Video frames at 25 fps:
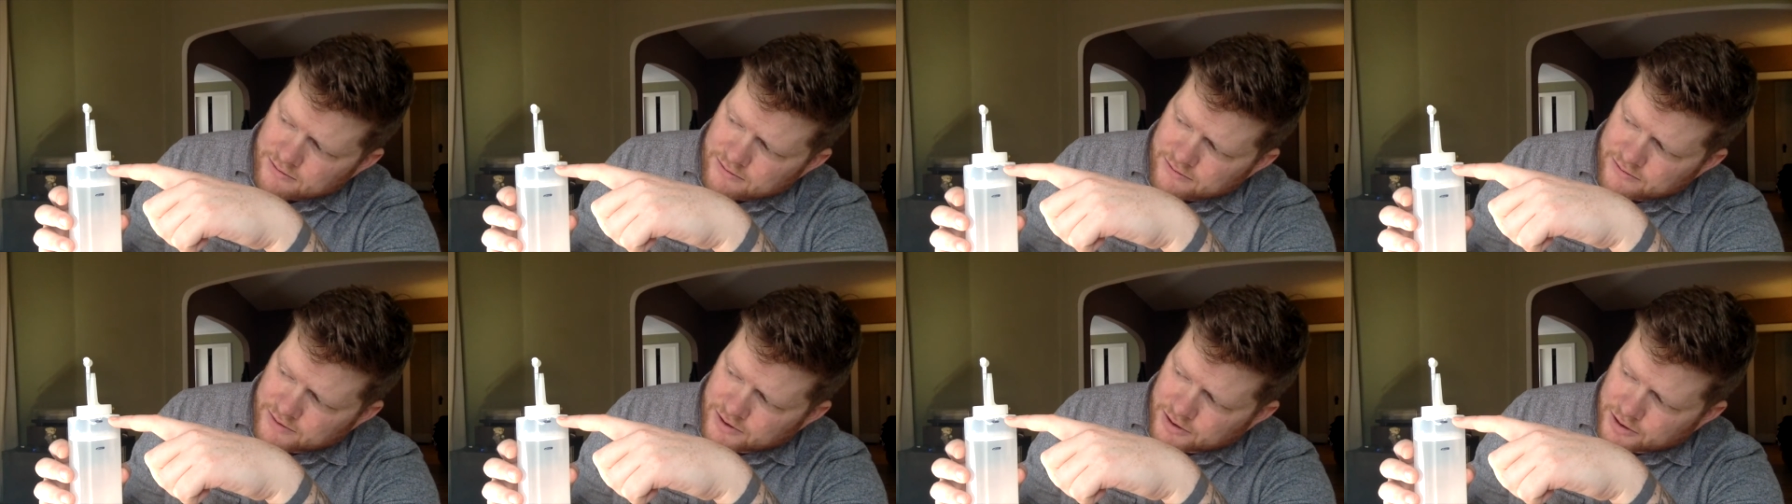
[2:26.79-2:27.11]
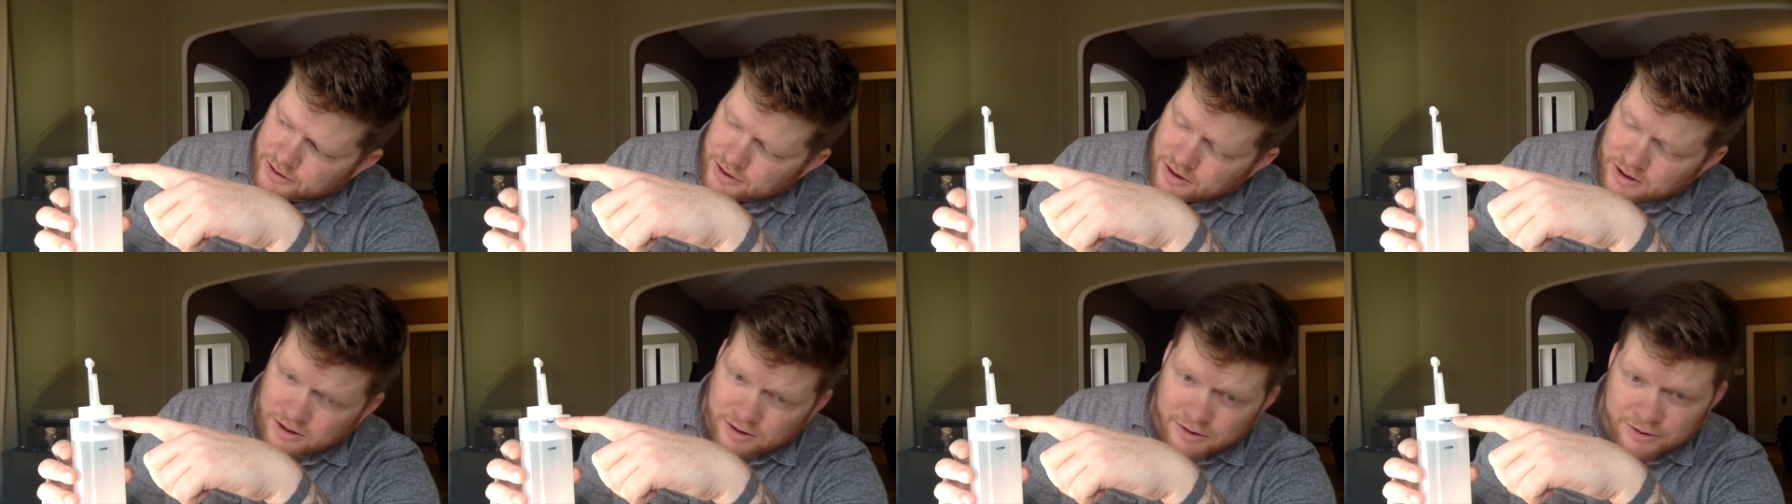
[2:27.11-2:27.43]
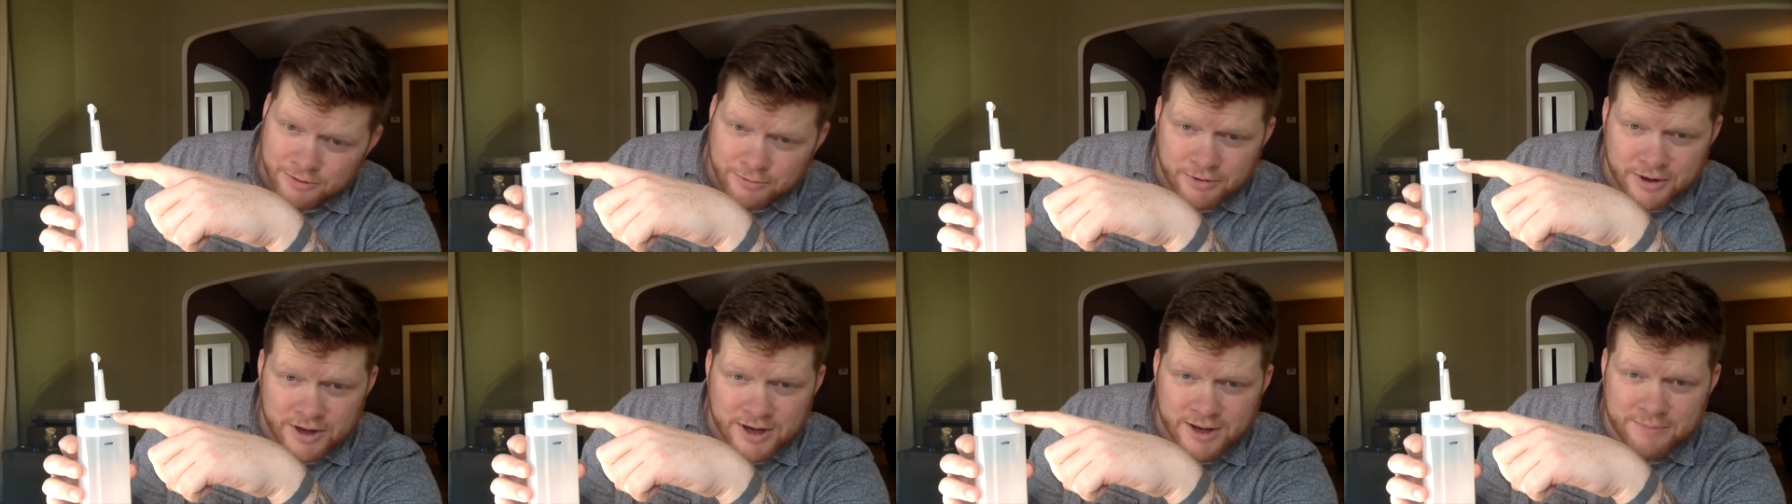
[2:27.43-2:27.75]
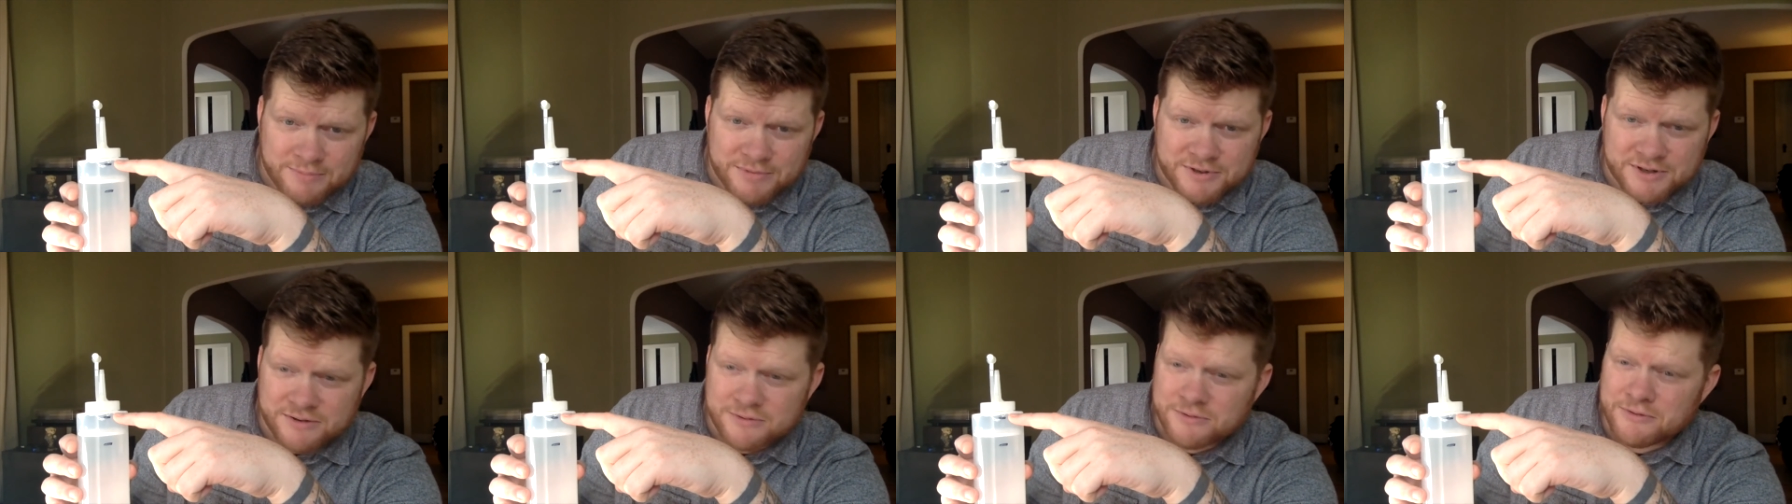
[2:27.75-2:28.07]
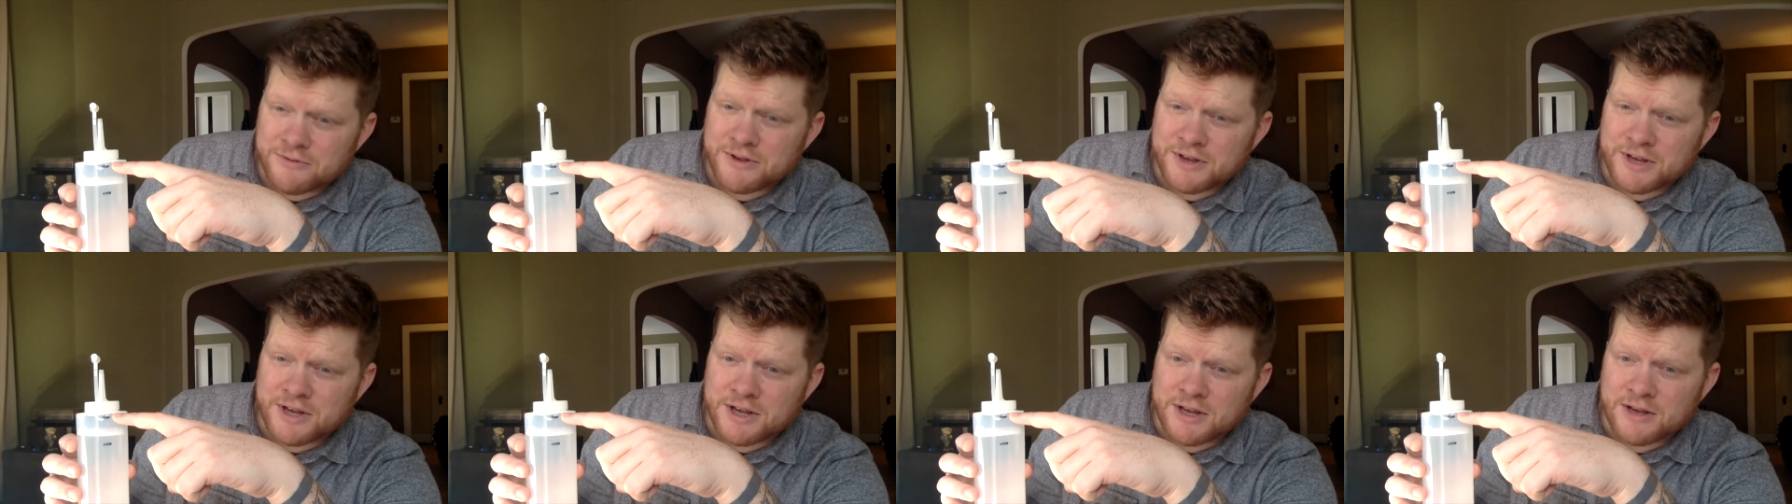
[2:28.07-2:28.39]
fill it all the way up to
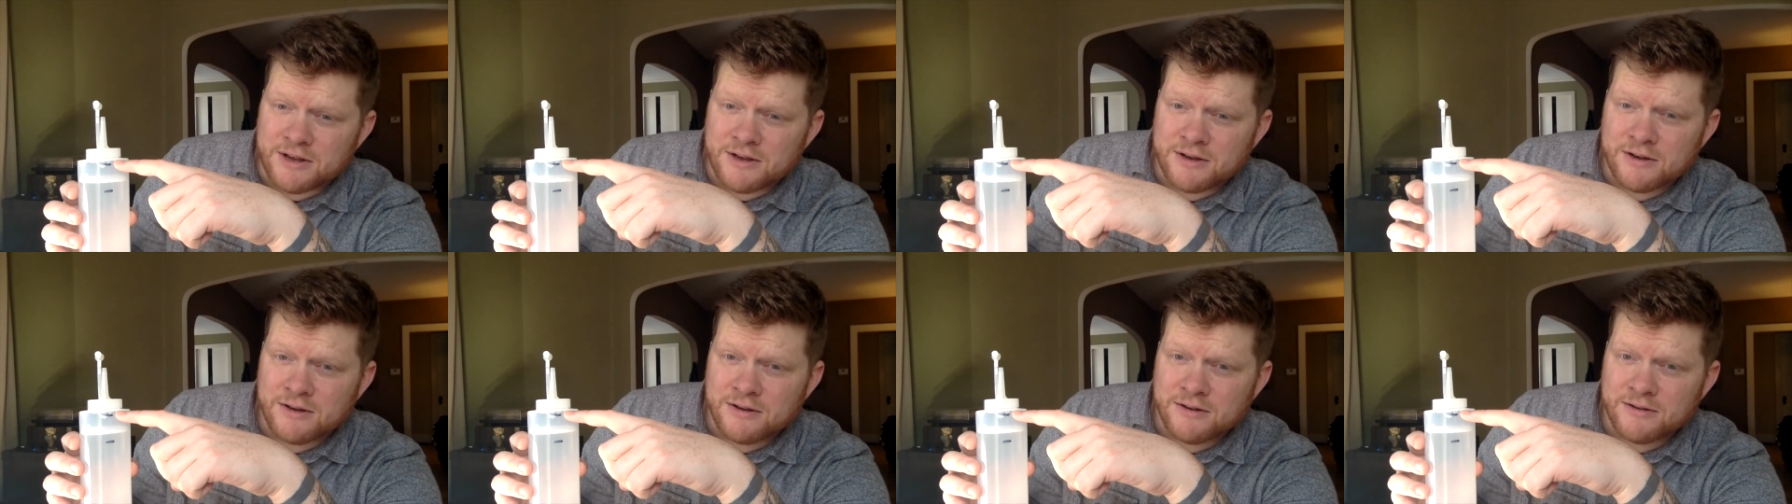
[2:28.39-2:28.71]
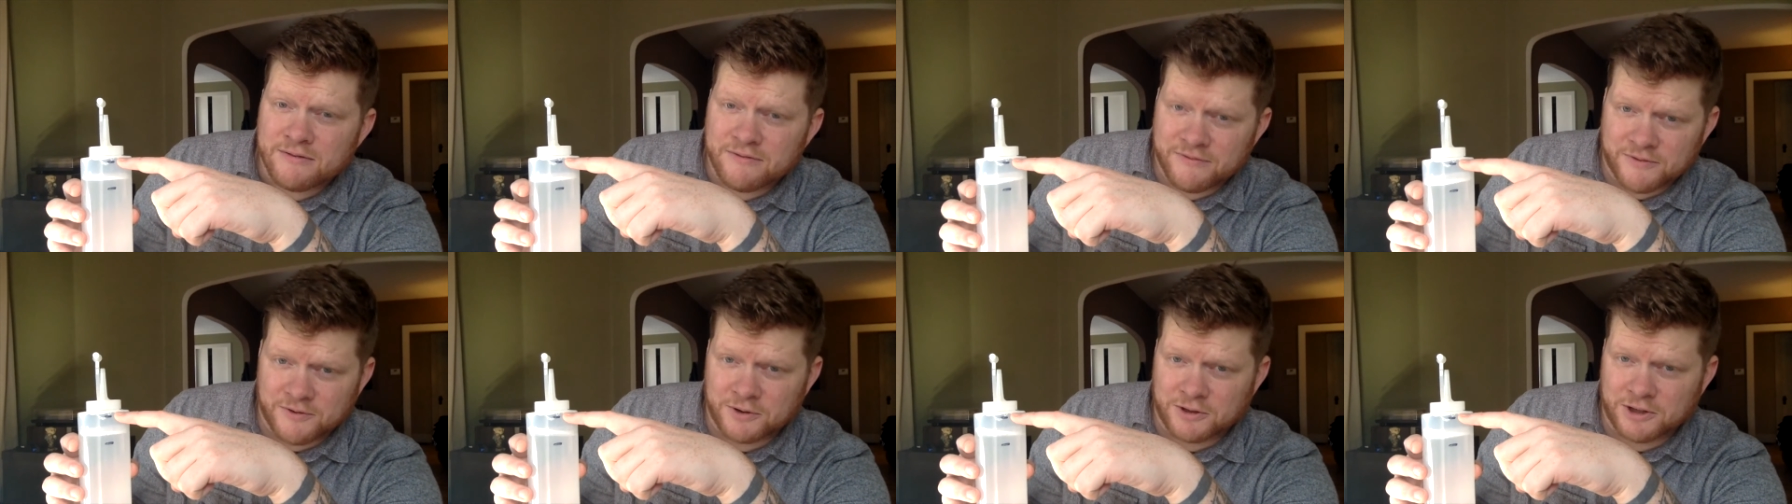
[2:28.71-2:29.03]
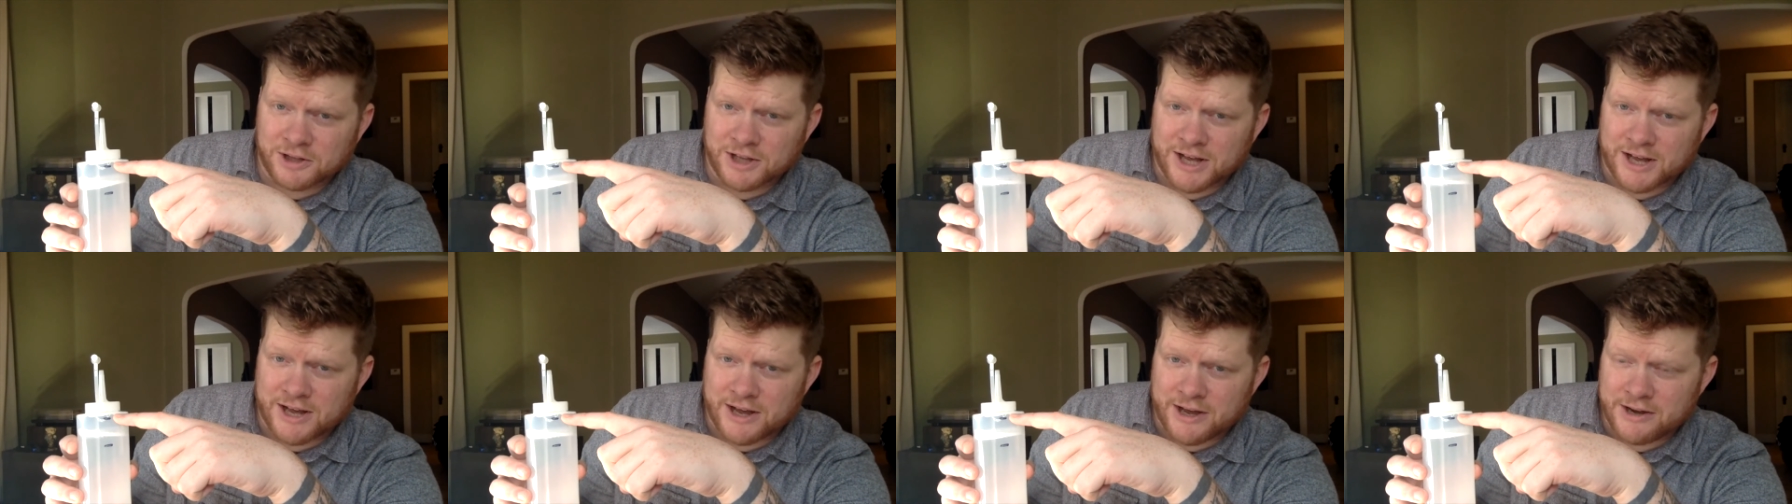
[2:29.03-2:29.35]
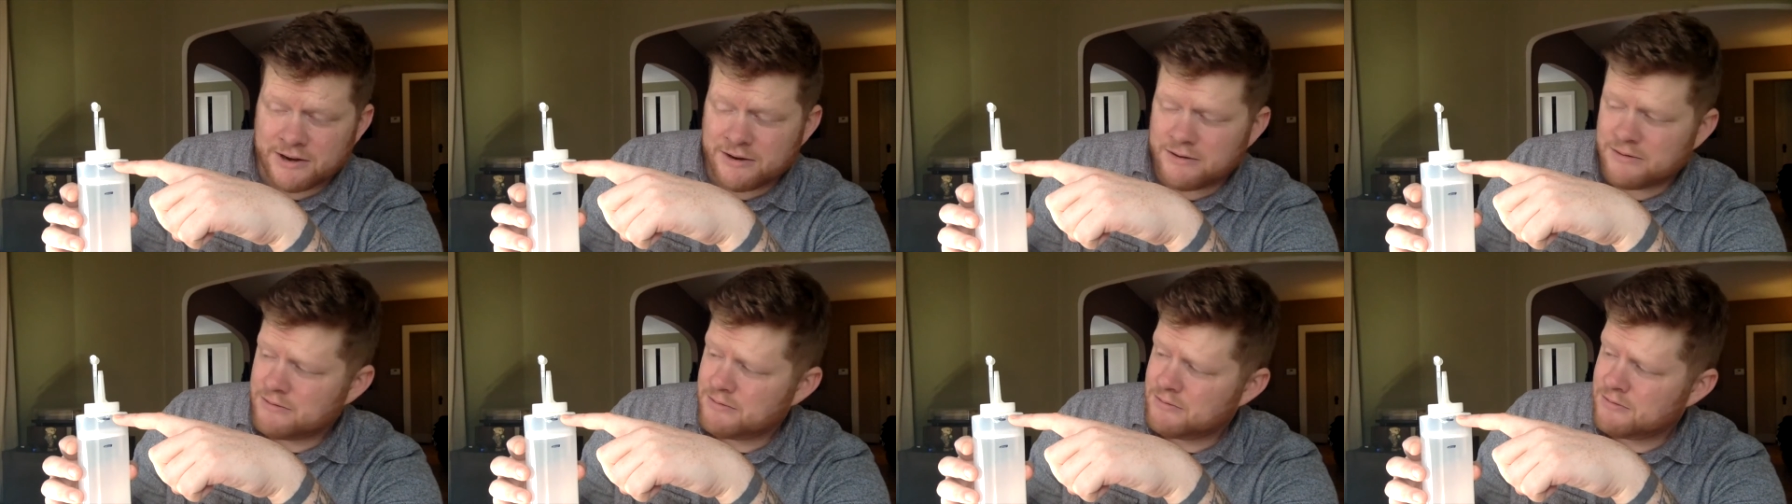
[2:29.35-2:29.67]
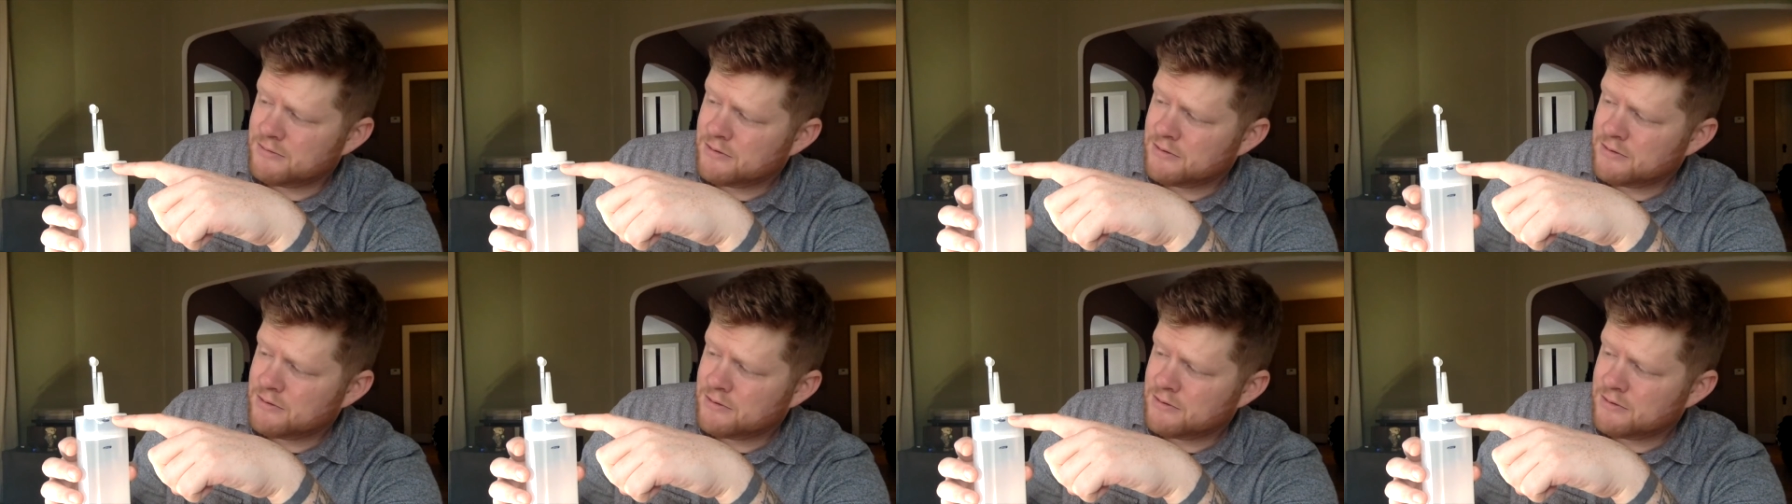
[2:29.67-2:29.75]
the full line.